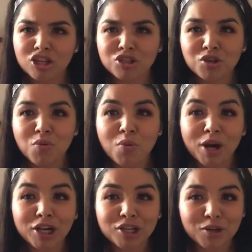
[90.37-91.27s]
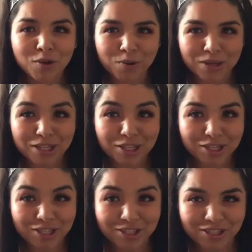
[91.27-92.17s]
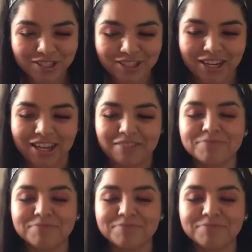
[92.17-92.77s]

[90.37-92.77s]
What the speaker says: So, what are you going to do today?